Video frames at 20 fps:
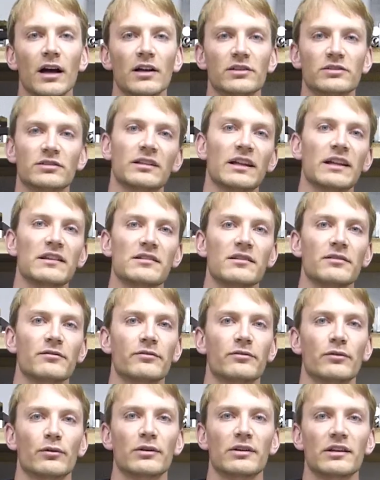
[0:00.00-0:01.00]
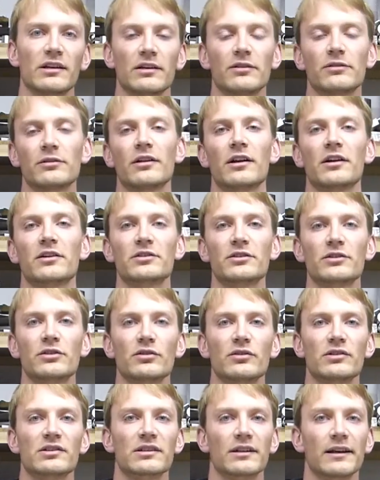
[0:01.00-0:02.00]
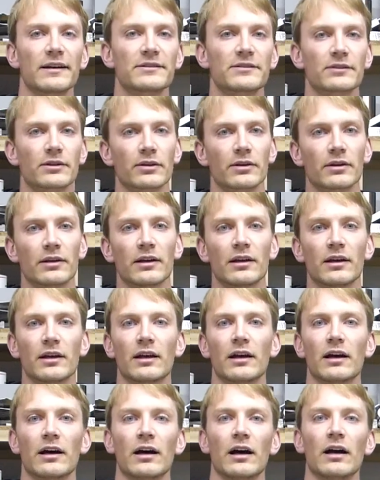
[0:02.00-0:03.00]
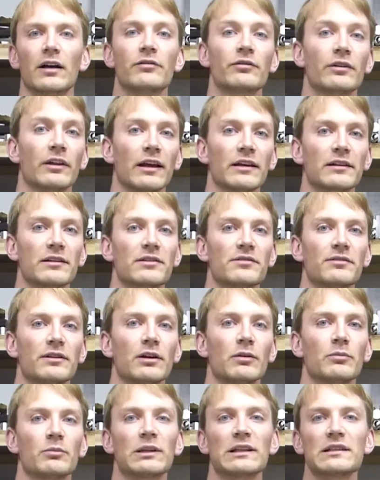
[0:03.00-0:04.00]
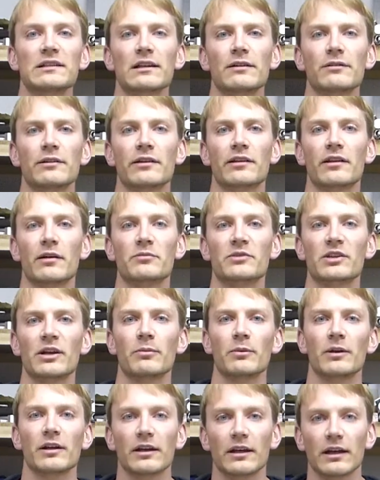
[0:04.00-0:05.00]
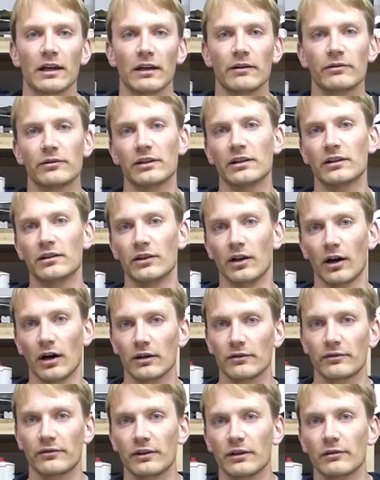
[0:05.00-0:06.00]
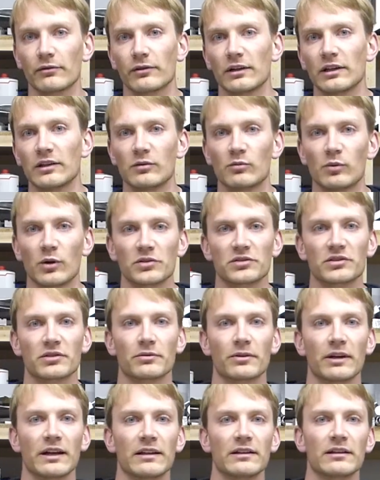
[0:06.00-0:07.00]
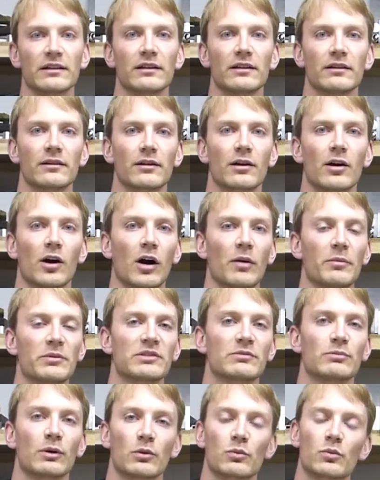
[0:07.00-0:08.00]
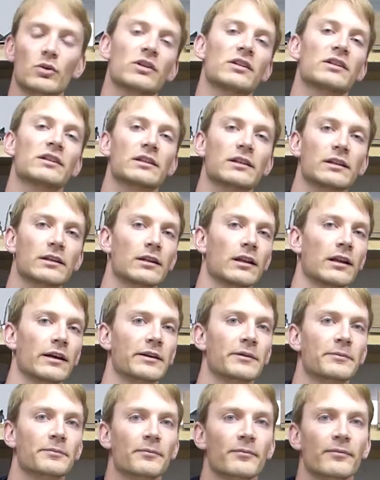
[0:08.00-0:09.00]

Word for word: So that's it for the introduction to Slic3r. Uh, if you liked this video, please give it a thumbs up. If you did not, feel free to post a rant in the comments about what you didn't like.